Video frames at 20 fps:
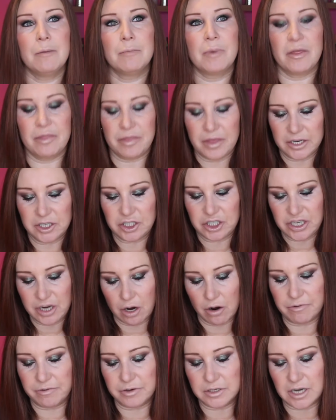But this
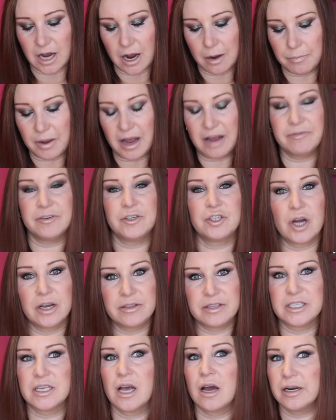she offered up. Have you
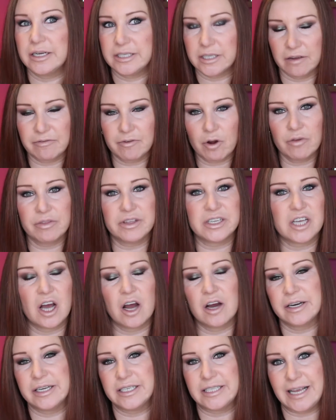tried this harness? I've got this
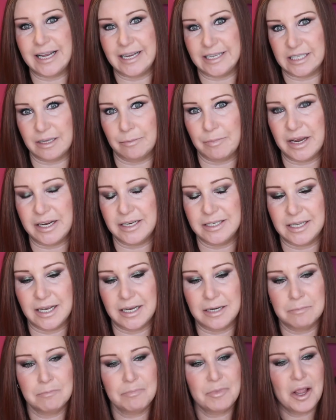harness, it's
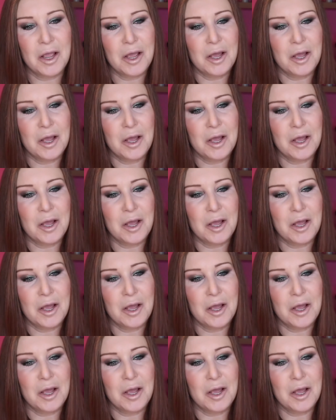amazing.